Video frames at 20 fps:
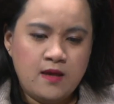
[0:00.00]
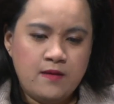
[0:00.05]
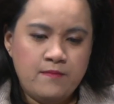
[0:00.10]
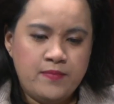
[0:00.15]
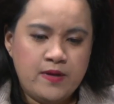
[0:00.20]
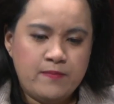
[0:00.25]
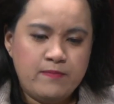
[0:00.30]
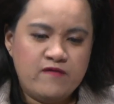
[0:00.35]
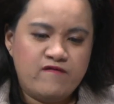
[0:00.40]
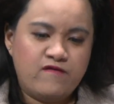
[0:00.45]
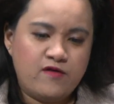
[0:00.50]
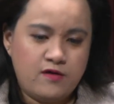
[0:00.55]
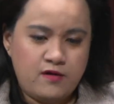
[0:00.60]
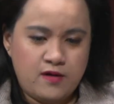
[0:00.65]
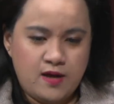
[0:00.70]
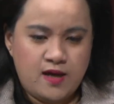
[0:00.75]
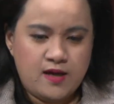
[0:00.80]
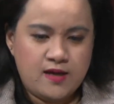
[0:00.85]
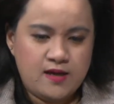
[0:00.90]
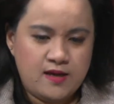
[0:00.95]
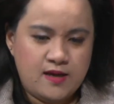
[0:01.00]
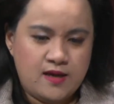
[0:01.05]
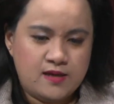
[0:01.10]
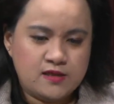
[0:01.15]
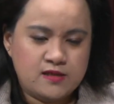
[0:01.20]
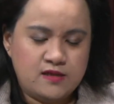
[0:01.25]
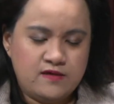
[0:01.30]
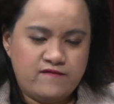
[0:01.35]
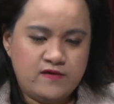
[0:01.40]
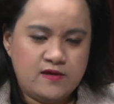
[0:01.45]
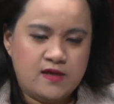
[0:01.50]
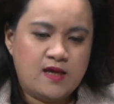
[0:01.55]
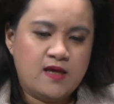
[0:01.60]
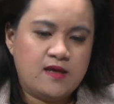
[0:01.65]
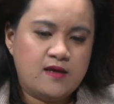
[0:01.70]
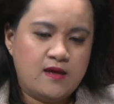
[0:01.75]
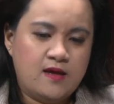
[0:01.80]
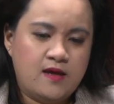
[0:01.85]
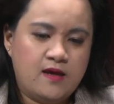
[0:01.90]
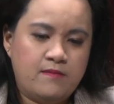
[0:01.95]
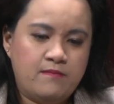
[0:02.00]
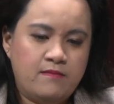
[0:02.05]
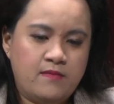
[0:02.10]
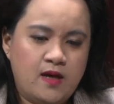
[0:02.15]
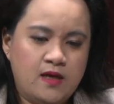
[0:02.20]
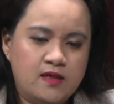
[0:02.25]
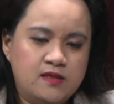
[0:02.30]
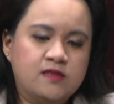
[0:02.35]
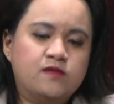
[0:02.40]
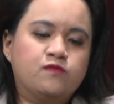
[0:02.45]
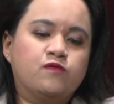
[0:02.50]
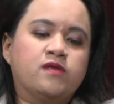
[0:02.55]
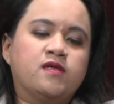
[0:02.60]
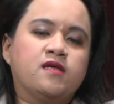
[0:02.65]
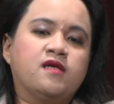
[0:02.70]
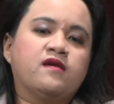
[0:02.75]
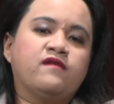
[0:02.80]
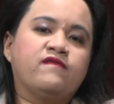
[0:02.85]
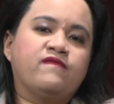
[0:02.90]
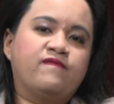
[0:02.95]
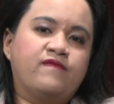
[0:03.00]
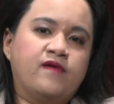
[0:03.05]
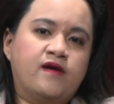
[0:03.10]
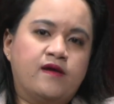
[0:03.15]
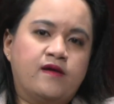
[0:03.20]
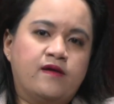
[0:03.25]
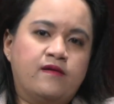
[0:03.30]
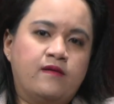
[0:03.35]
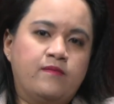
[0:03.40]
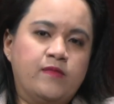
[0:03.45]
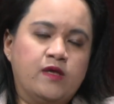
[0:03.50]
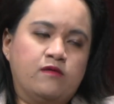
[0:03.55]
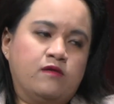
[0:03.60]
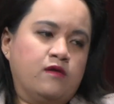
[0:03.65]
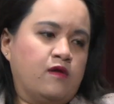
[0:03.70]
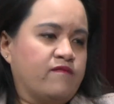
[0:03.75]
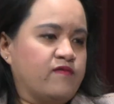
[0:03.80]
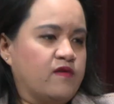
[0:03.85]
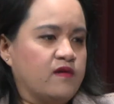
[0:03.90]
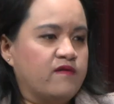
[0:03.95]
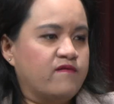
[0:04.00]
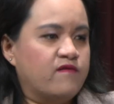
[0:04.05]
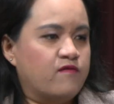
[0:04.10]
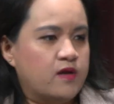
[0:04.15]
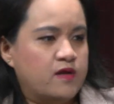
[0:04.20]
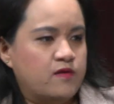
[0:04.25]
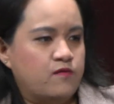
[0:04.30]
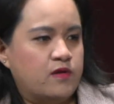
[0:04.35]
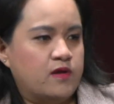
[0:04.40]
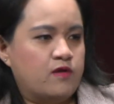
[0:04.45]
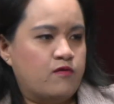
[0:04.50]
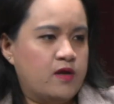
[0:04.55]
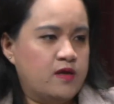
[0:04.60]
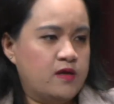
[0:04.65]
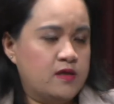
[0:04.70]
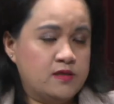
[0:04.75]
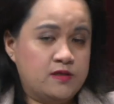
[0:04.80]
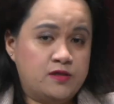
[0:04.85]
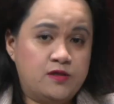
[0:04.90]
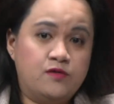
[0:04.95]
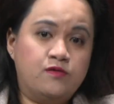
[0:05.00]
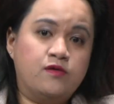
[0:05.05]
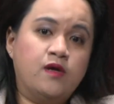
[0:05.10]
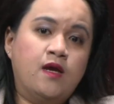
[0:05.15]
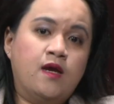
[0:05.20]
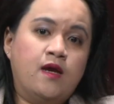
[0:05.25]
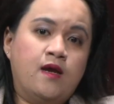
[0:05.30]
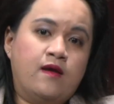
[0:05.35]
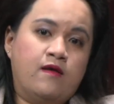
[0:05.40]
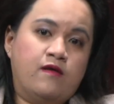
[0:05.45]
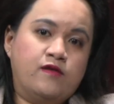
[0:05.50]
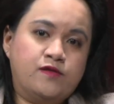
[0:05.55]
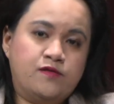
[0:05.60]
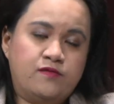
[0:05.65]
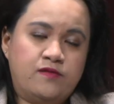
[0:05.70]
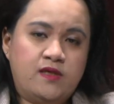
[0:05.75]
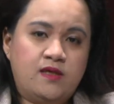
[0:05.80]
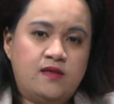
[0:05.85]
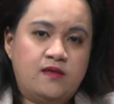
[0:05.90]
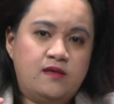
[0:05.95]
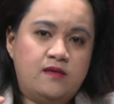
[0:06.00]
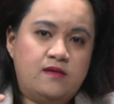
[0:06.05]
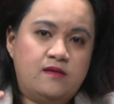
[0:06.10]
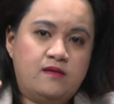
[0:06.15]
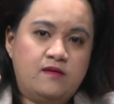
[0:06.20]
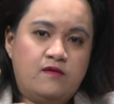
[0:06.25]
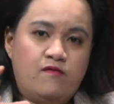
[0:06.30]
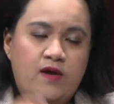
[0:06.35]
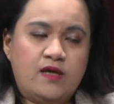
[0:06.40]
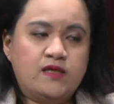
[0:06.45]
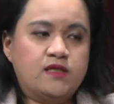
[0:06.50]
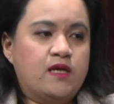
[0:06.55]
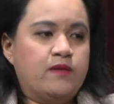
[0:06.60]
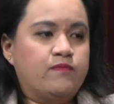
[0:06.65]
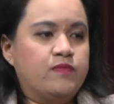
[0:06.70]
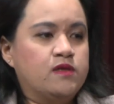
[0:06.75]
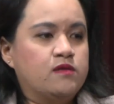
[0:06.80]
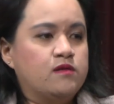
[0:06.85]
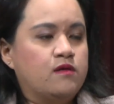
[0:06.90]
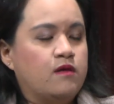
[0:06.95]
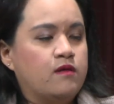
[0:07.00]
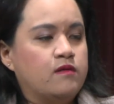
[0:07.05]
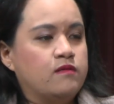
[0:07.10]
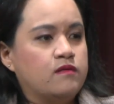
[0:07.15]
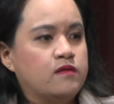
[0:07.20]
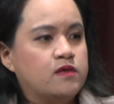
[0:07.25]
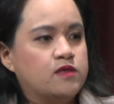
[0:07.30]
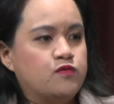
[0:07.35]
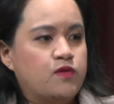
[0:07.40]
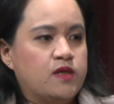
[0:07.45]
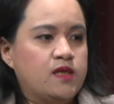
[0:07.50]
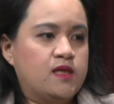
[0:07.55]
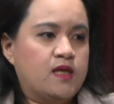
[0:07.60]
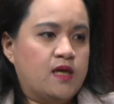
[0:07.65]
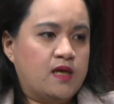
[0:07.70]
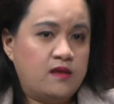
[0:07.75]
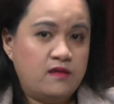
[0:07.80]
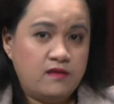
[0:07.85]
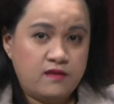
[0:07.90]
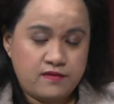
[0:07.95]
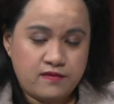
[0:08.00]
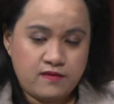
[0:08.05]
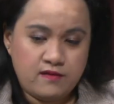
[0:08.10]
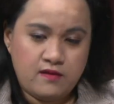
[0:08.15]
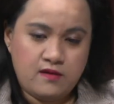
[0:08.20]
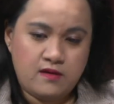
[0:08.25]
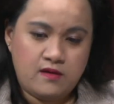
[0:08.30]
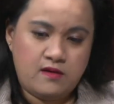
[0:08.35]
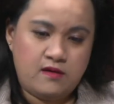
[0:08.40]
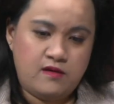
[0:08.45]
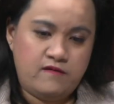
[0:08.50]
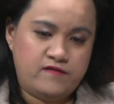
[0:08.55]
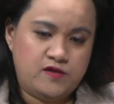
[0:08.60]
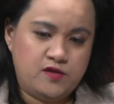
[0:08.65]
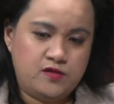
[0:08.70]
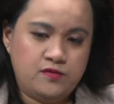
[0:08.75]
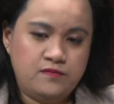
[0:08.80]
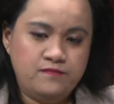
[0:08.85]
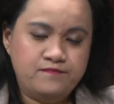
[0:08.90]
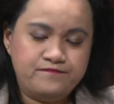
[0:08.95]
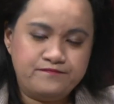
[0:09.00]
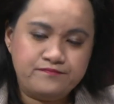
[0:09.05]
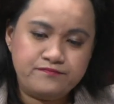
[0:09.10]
But before I actually forget, I just want to give, you have to give credit where credit is due. So the crash happened on the 29th of June,